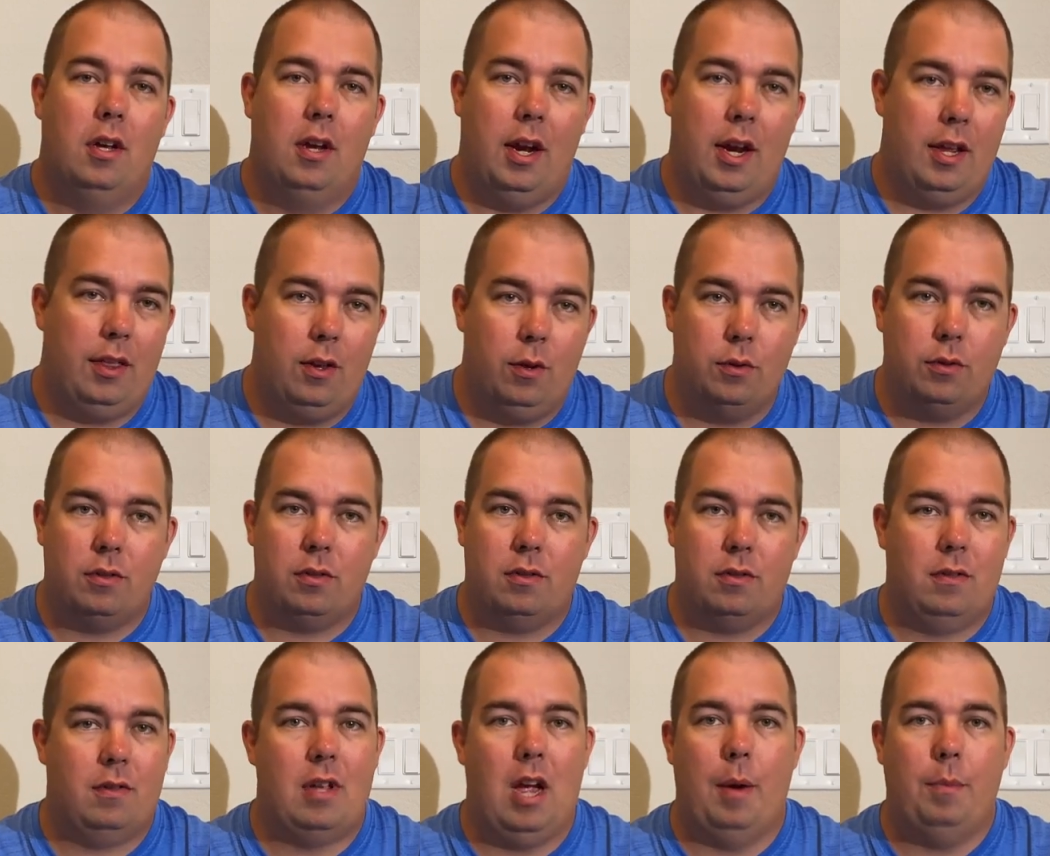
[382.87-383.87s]
and
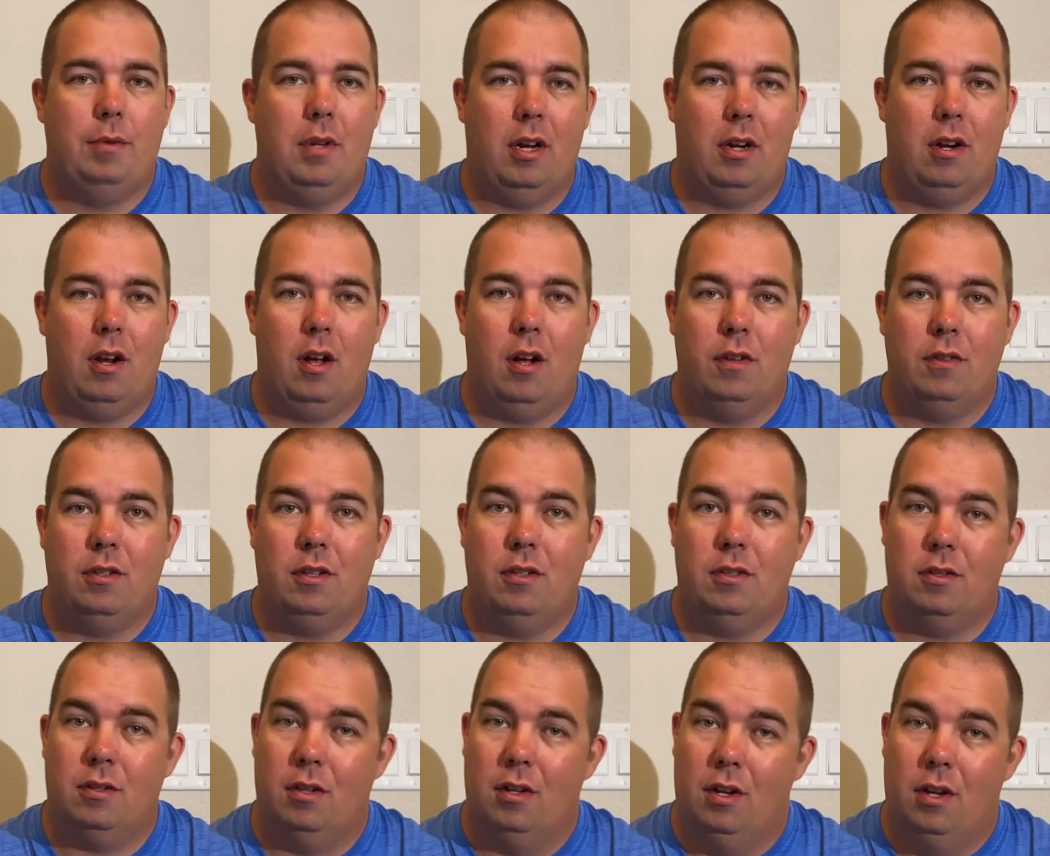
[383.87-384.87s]
those type
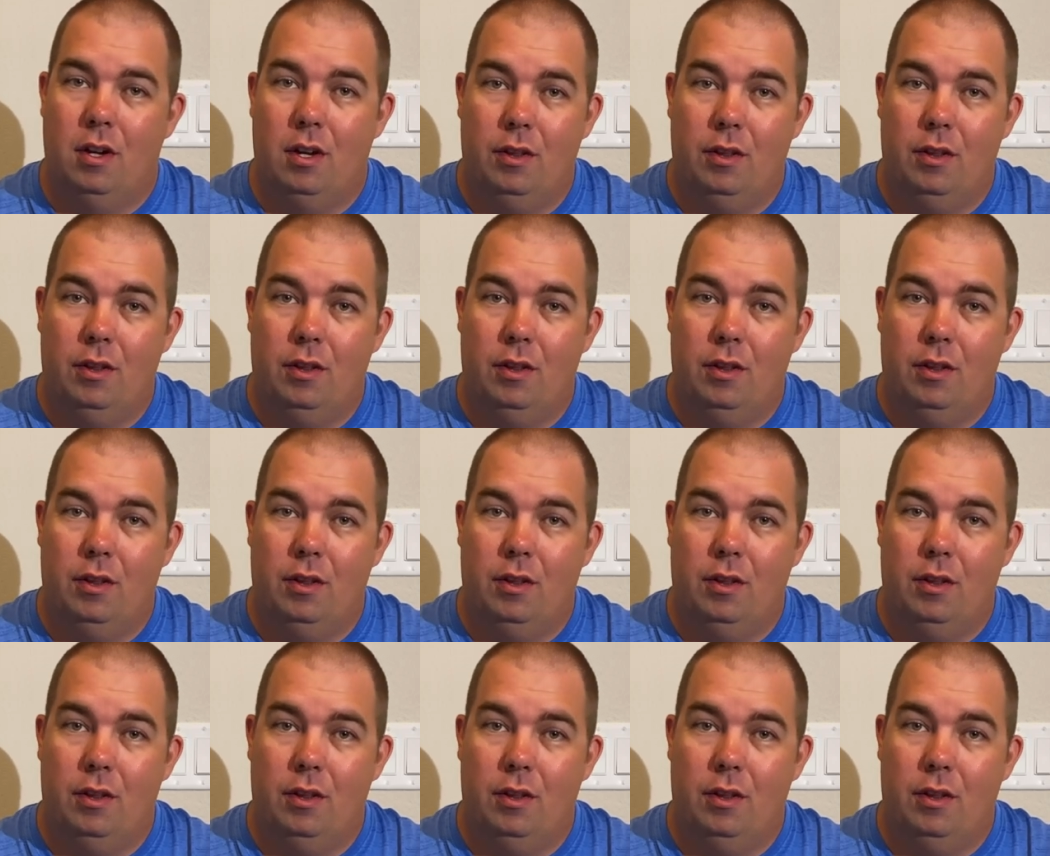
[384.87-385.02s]
technologies.